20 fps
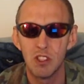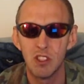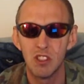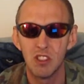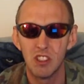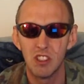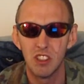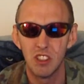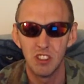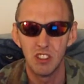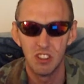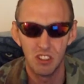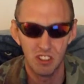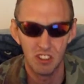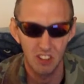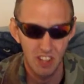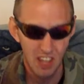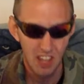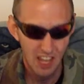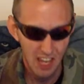
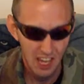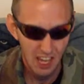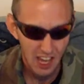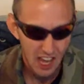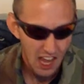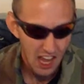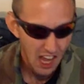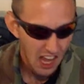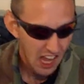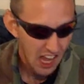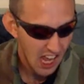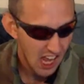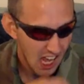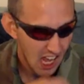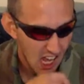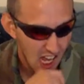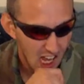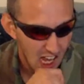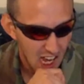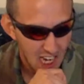Resistance.
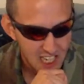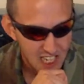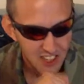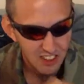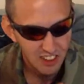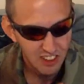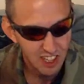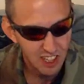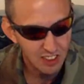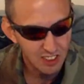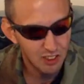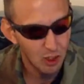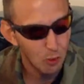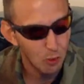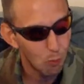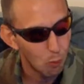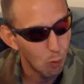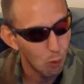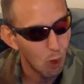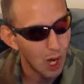I just got
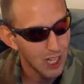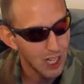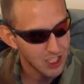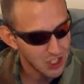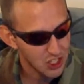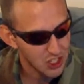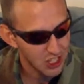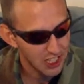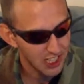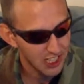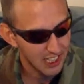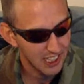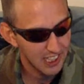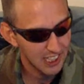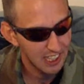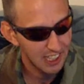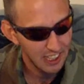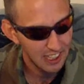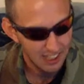done watching